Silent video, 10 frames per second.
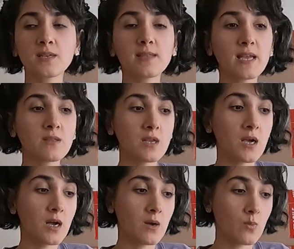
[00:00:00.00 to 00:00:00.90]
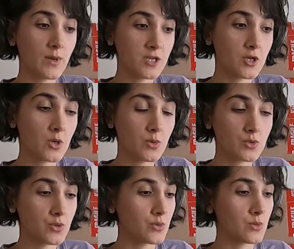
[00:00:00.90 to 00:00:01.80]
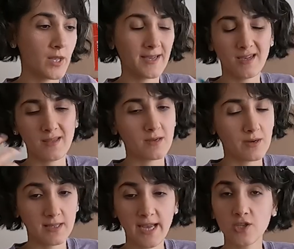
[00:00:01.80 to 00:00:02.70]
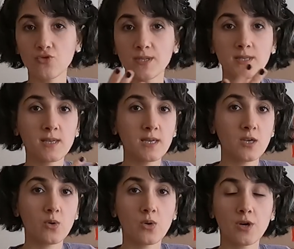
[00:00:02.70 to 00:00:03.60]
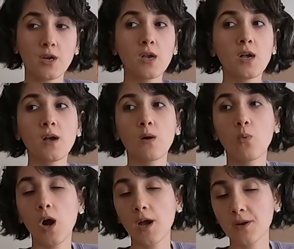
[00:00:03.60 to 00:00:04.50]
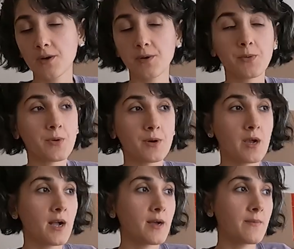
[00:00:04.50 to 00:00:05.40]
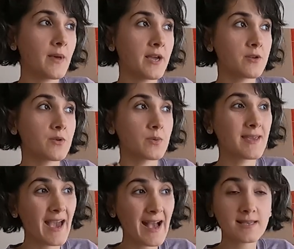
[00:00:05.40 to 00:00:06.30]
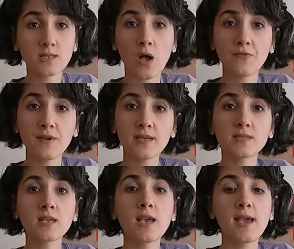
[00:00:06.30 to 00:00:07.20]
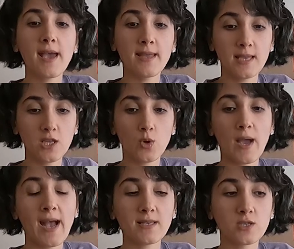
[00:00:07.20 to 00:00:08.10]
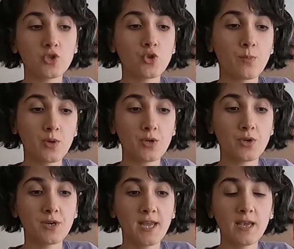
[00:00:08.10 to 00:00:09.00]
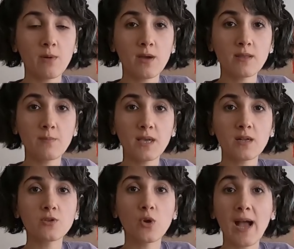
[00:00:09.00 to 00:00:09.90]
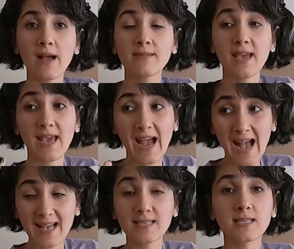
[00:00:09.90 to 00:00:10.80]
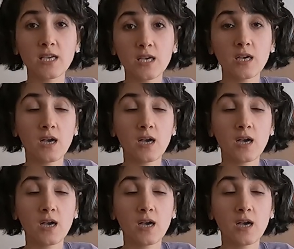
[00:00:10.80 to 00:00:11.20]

Then when you go to like either electricity or water or gas office, and then you ask to put your name on the bill, they ask